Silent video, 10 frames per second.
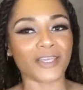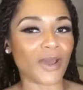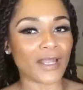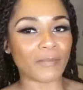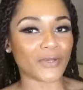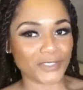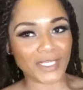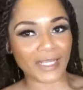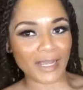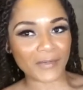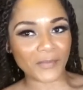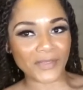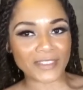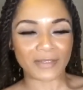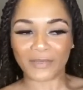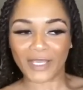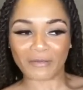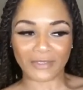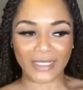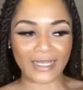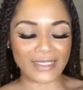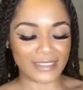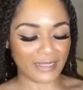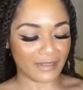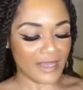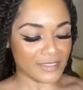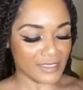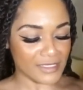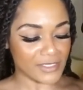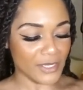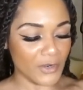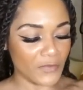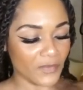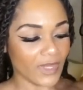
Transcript: you gotta bougie it up with some like really nice sunglasses. So